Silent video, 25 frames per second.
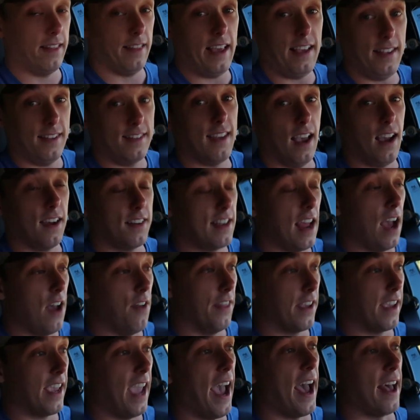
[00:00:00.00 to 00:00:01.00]
they suck
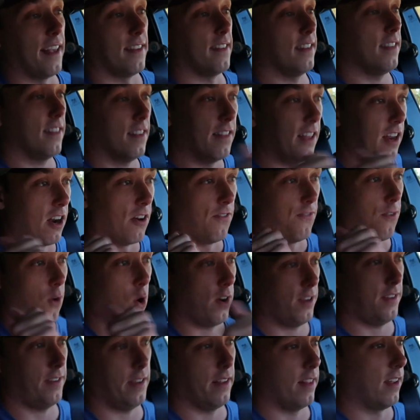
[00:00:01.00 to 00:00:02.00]
down the gas. It's a little
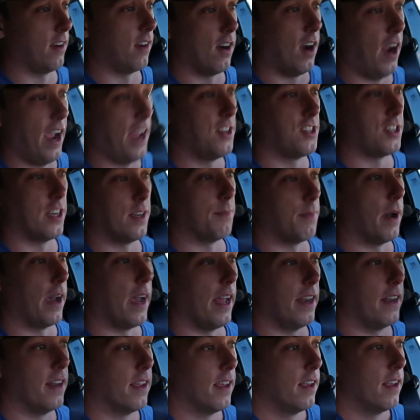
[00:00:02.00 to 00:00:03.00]
4-cylinder engine,
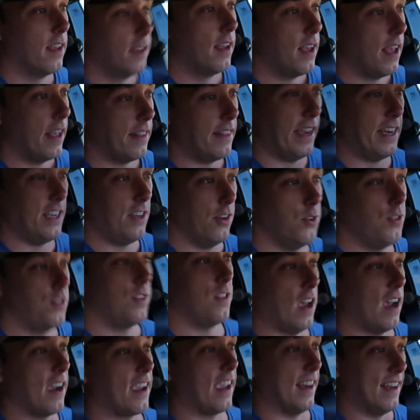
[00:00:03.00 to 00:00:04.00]
but they do
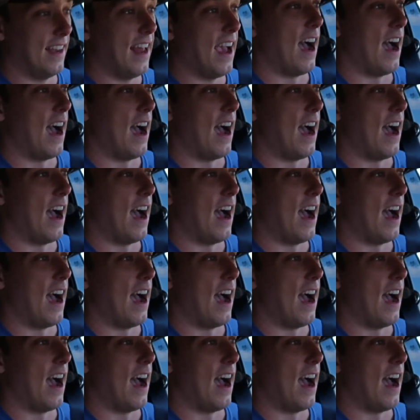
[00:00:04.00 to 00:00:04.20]
suck it